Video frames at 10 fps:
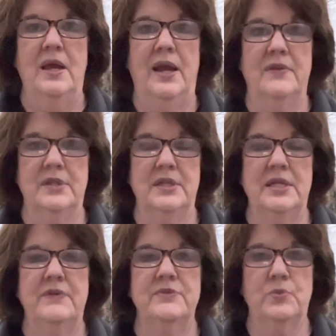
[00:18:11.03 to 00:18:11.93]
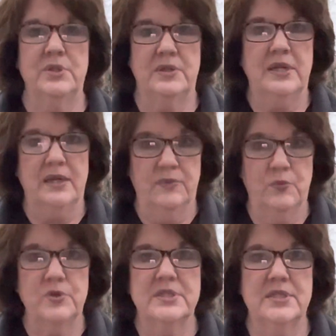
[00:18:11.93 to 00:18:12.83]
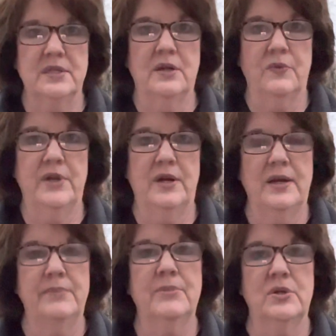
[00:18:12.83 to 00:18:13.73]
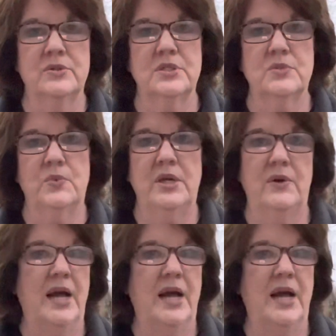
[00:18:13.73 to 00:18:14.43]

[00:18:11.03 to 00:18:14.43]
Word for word: And the leaves would would sit on there and mulch as well.